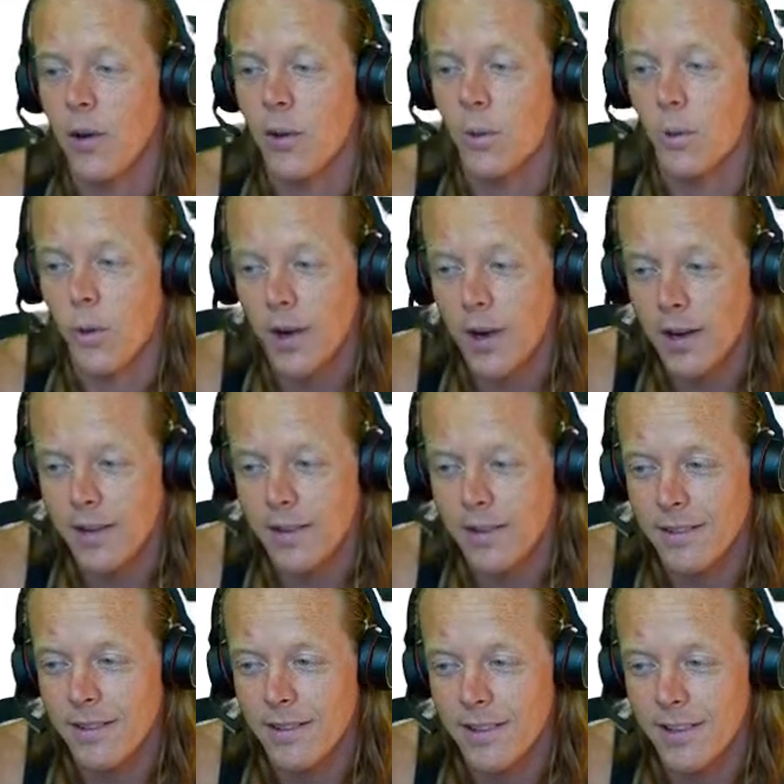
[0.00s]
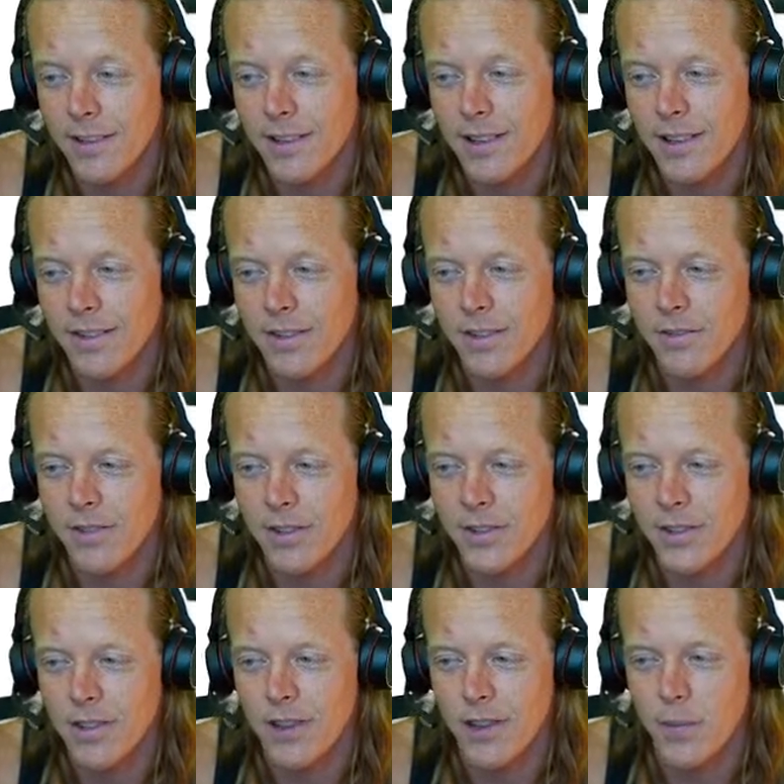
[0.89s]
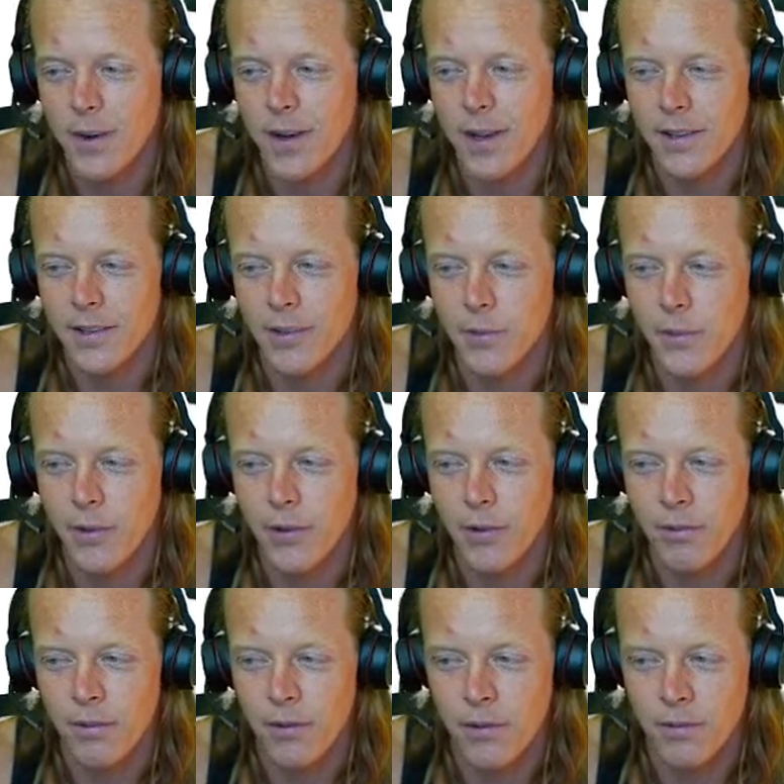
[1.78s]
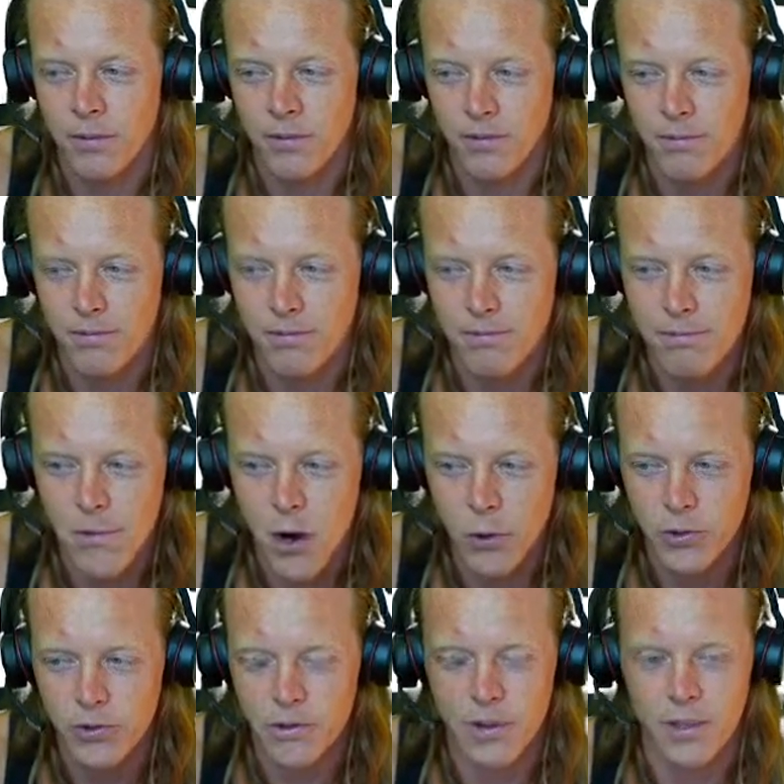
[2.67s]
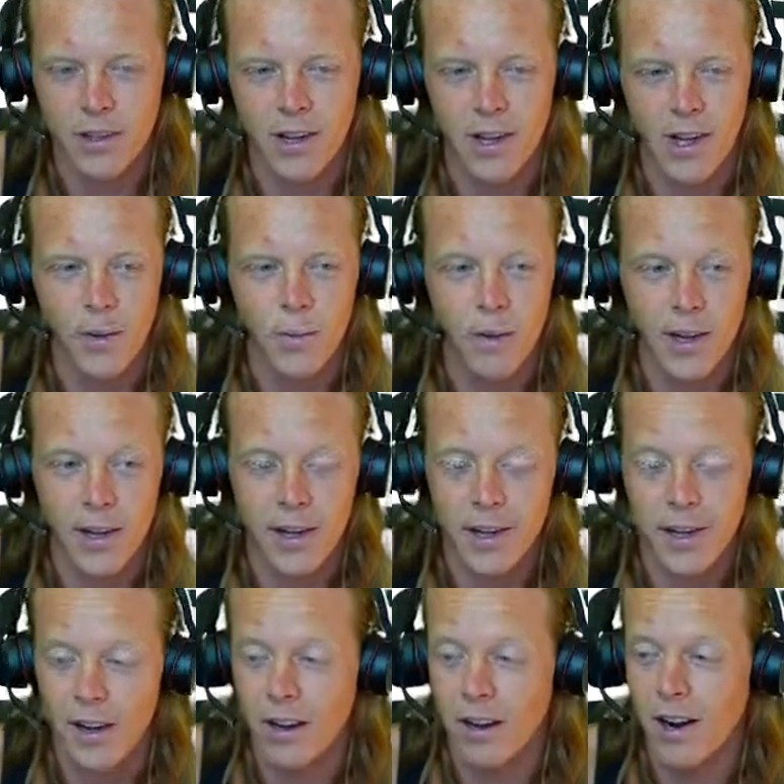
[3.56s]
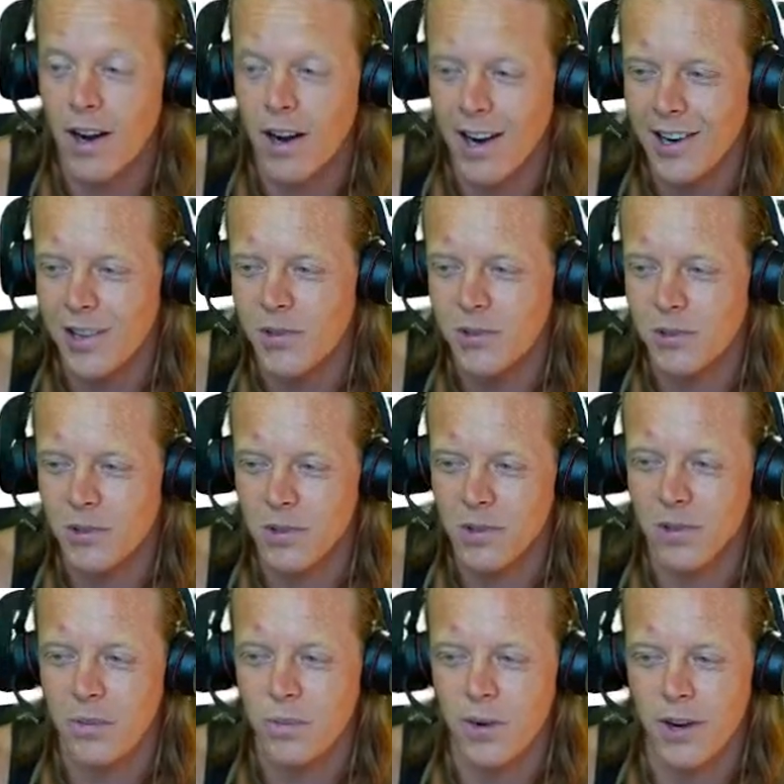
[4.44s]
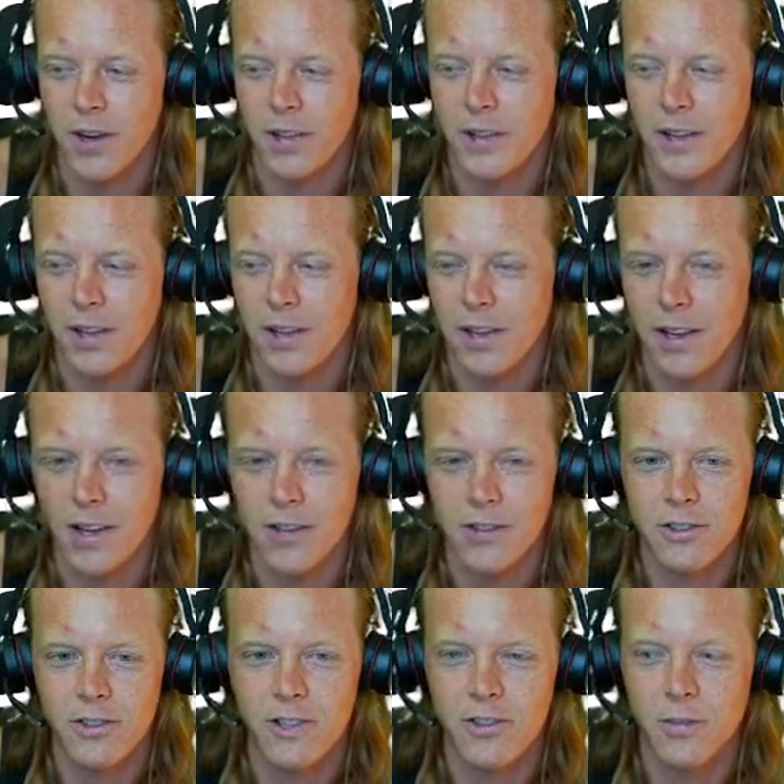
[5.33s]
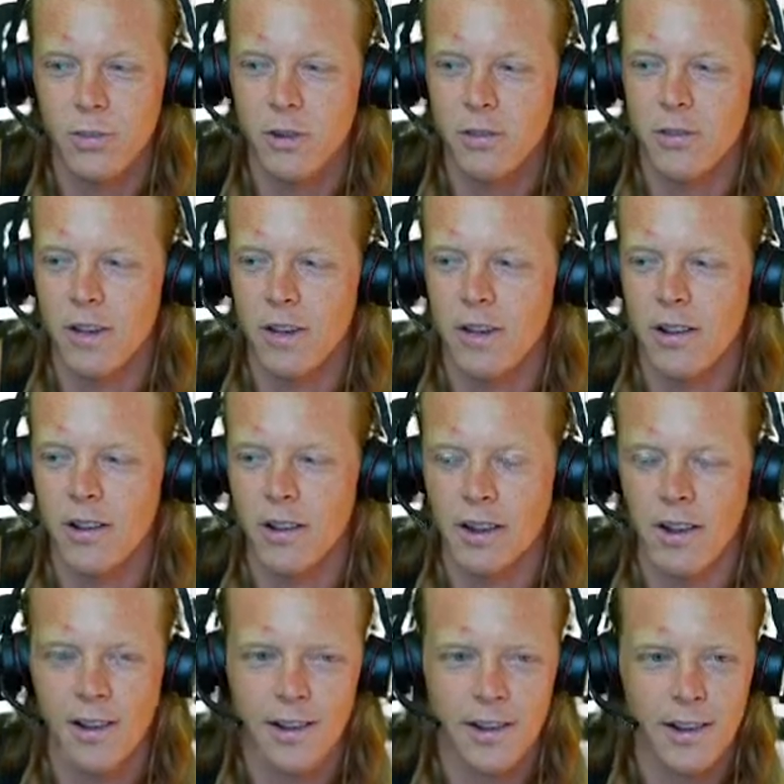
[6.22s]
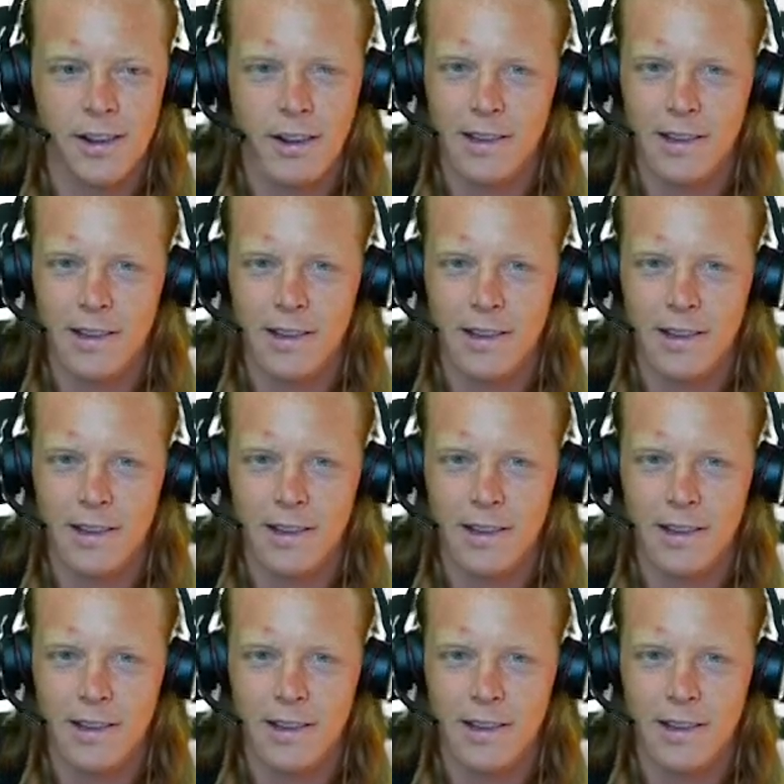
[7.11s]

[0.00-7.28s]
One, that's not even physically possible for most of the time. Like in our actual processing engine, we've got like, I